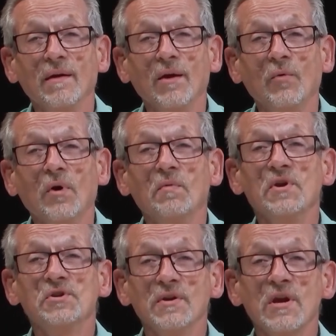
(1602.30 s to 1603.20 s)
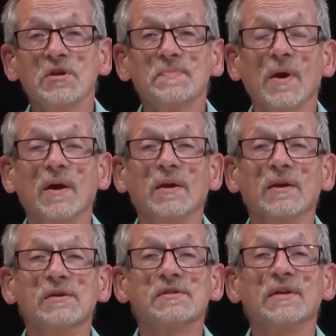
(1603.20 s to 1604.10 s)
What we should expect
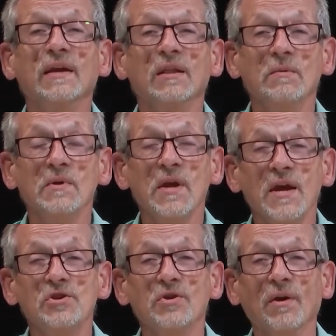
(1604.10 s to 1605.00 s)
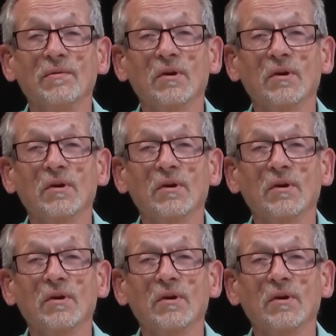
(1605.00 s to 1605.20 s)
is the elimination,